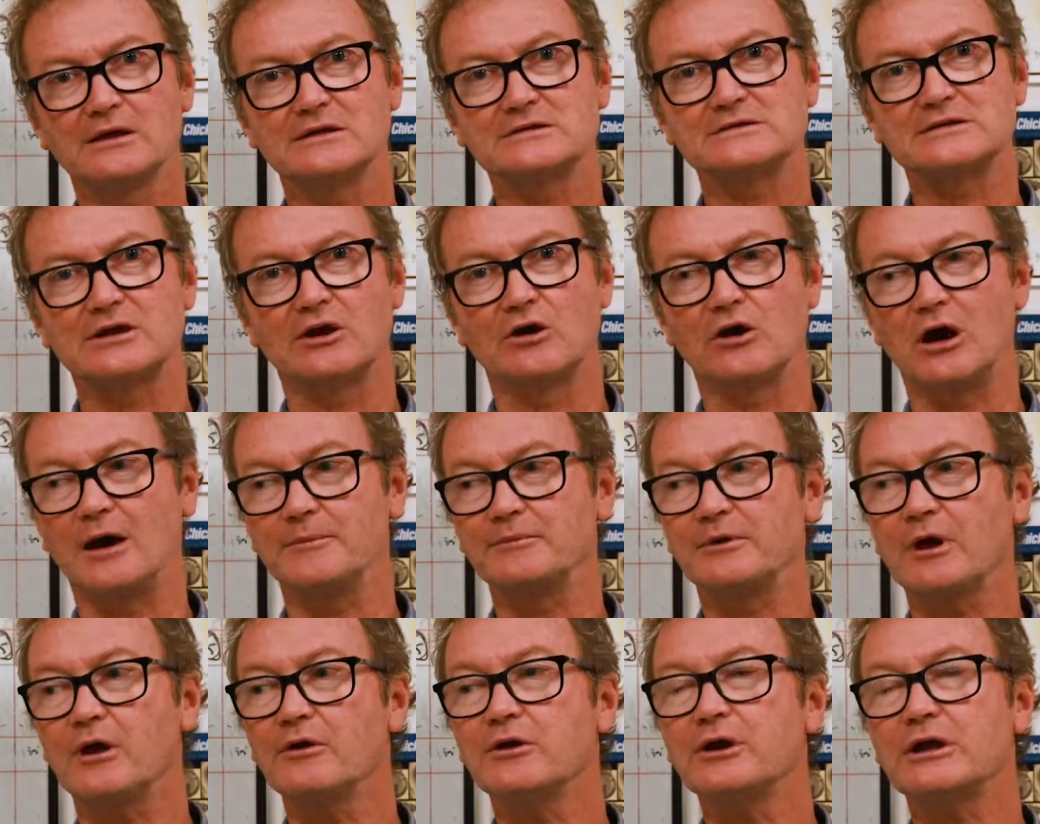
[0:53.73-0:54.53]
So
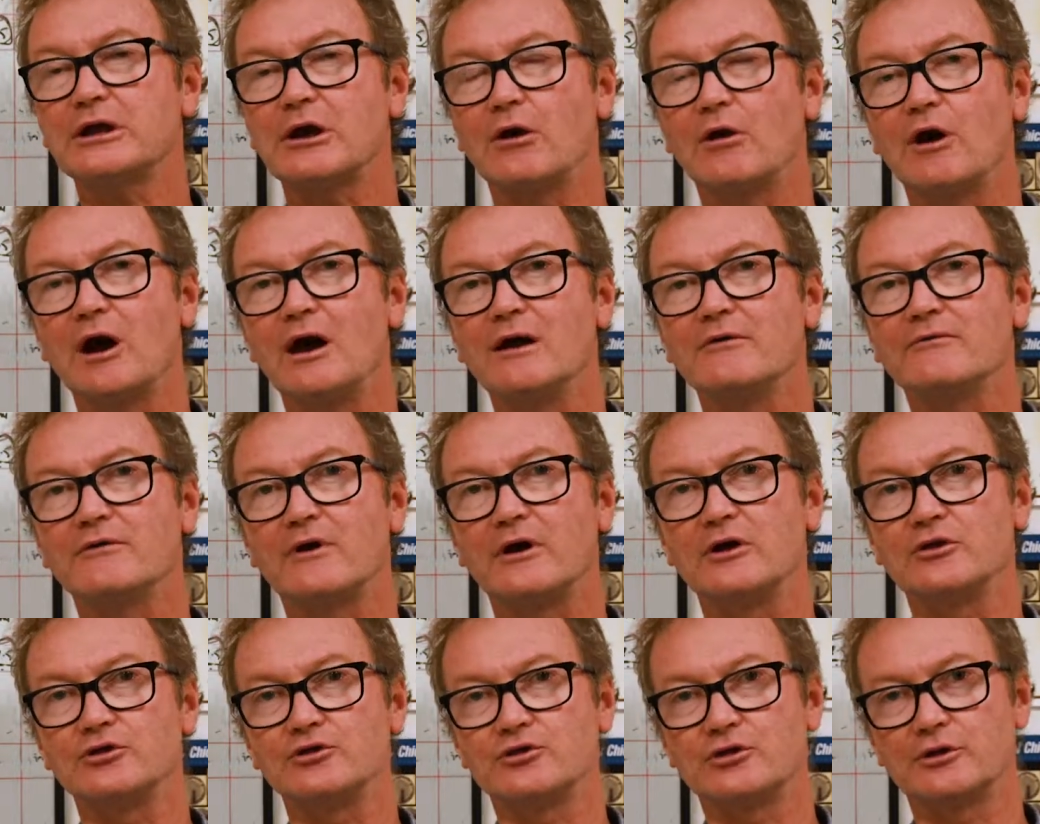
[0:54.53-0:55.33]
I'm going to go
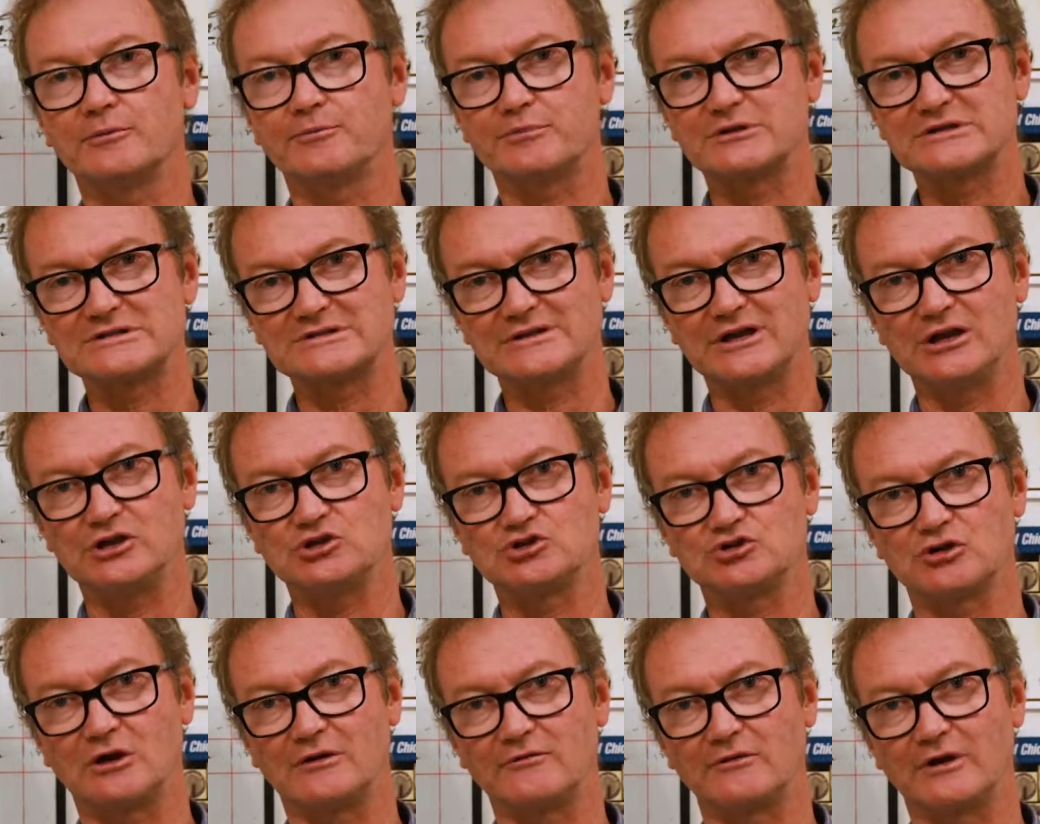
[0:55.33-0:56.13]
over the
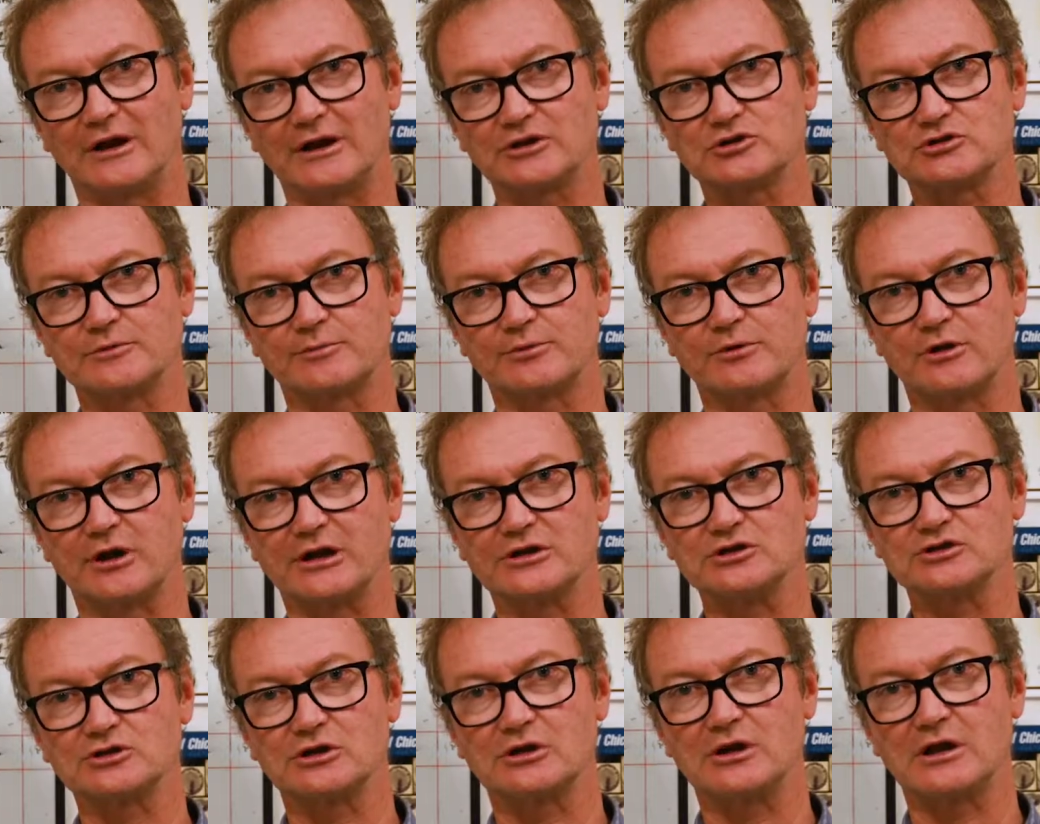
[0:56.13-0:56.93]
procedure of
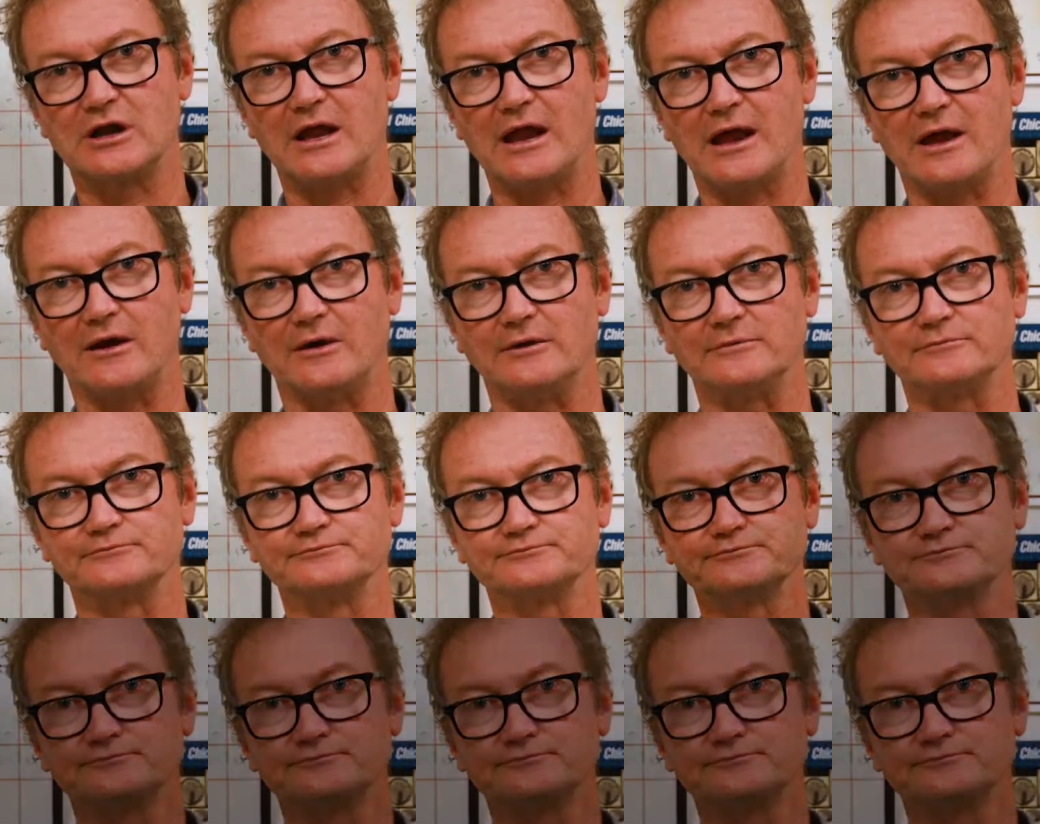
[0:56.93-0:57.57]
electroporation now.